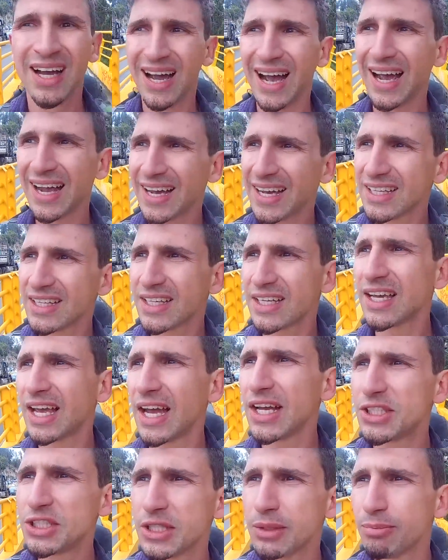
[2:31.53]
I gotta
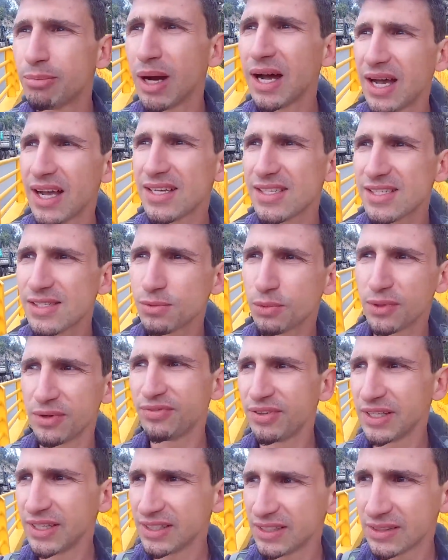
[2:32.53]
catch a bus
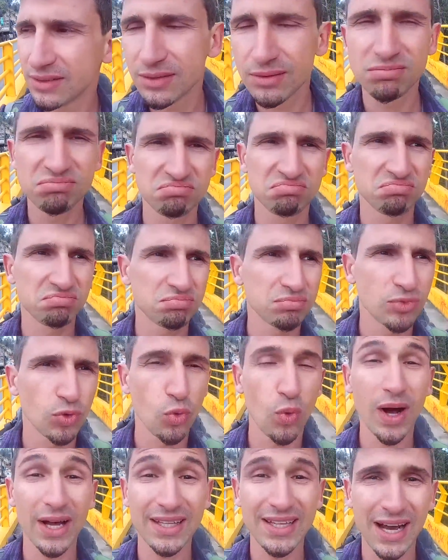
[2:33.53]
within
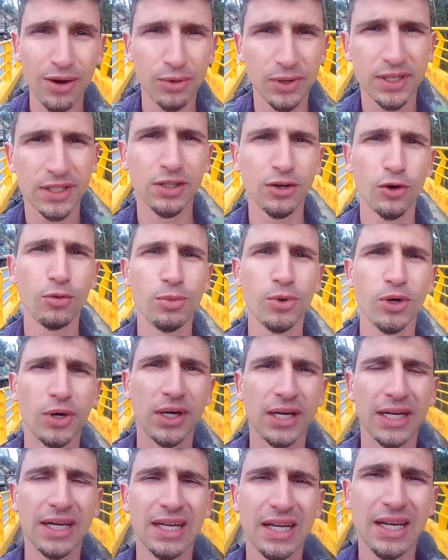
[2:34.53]
1 hour, no
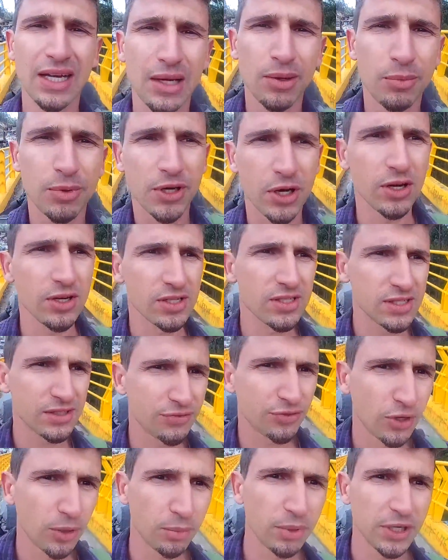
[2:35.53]
more. Because
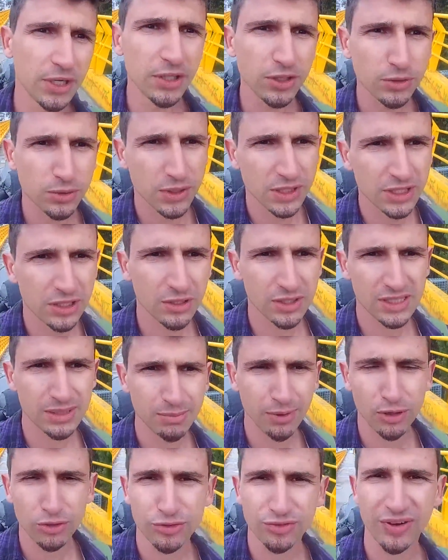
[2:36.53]
from here to Quito is
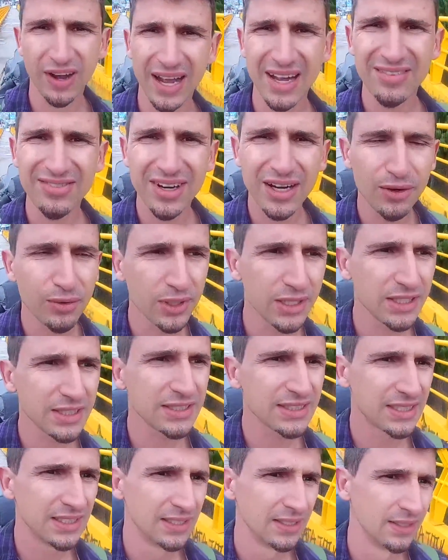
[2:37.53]
about 5 hours
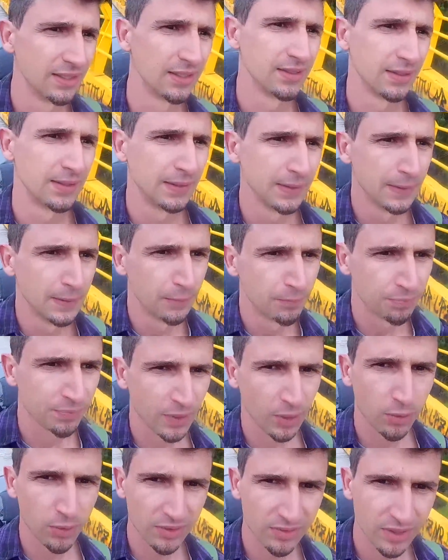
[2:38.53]

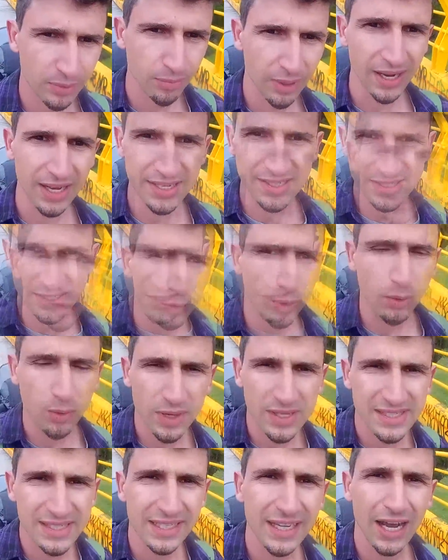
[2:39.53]
with a bus. We
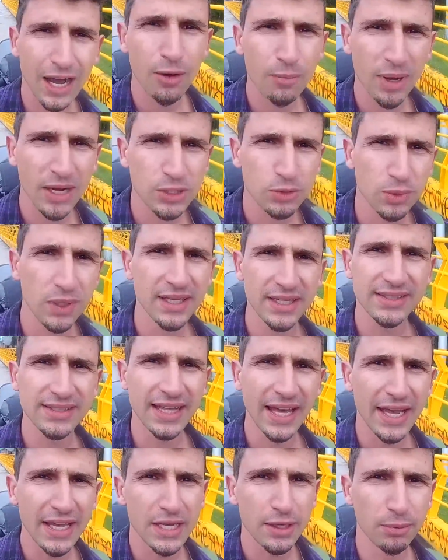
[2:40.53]
will see how much will it
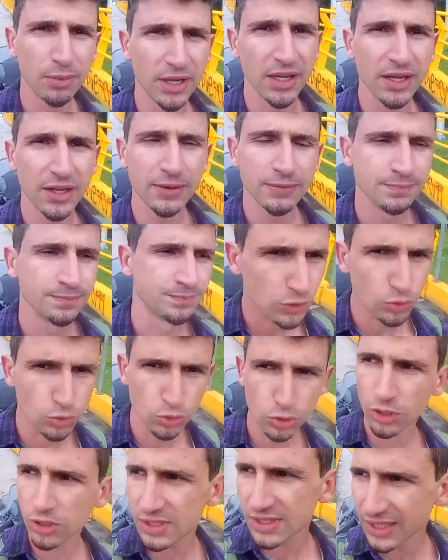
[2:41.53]
take me to
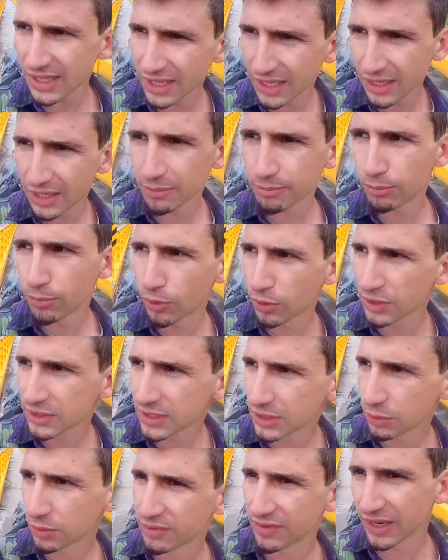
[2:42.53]
cross the
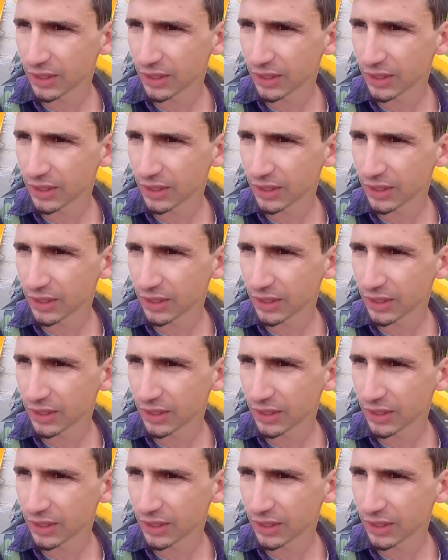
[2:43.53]
border with